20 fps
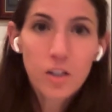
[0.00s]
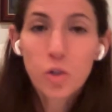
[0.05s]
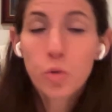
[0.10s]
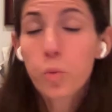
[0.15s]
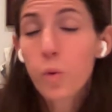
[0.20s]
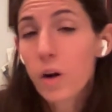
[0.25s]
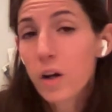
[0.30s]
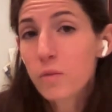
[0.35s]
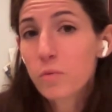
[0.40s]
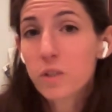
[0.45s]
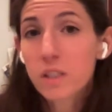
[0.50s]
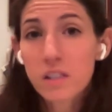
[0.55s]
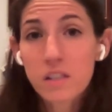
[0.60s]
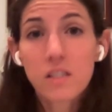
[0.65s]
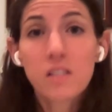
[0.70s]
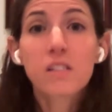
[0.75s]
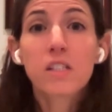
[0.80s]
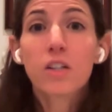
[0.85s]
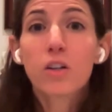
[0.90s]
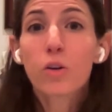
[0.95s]
Tuan was
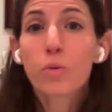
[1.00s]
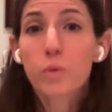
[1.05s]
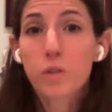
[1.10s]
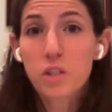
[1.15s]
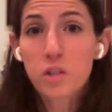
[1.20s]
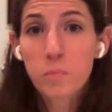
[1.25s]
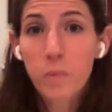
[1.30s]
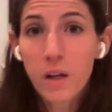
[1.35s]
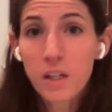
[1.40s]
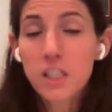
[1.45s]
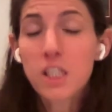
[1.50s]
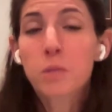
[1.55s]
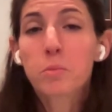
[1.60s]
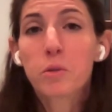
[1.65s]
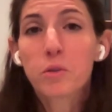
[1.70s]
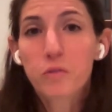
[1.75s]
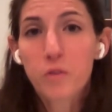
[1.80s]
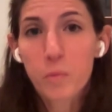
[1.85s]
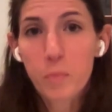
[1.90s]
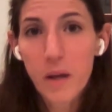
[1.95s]
still
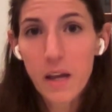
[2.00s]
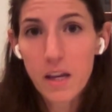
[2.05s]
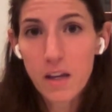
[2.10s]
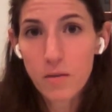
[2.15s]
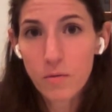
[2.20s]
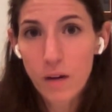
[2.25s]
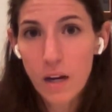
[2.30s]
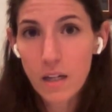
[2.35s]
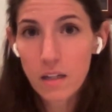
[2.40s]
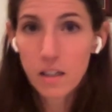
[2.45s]
responsible for paying rent.